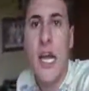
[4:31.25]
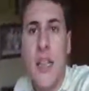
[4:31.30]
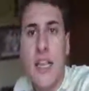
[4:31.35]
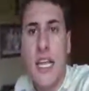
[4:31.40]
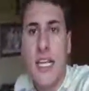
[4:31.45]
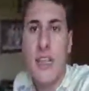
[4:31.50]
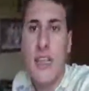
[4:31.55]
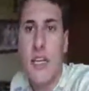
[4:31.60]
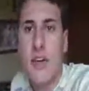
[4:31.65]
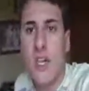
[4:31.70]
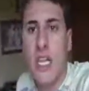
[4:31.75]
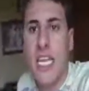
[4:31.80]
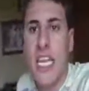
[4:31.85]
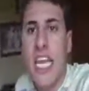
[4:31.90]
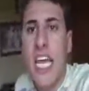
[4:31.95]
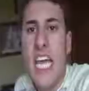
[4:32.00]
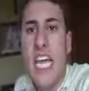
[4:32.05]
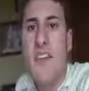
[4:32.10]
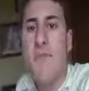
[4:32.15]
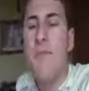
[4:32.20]
Like, literally,
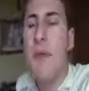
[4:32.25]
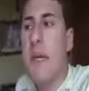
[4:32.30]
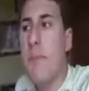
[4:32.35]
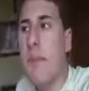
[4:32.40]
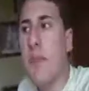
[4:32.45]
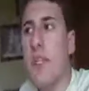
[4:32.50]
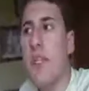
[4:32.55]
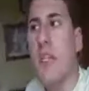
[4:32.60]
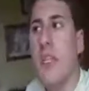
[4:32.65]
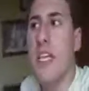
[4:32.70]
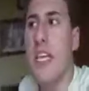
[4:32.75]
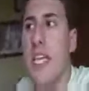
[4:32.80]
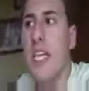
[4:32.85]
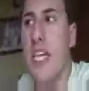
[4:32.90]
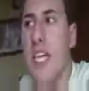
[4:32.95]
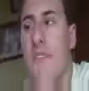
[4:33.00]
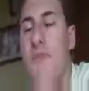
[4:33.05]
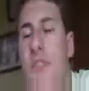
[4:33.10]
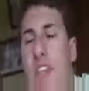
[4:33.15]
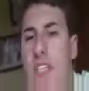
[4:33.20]

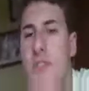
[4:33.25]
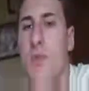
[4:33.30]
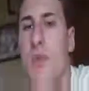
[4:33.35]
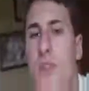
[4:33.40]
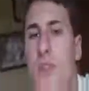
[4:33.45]
if this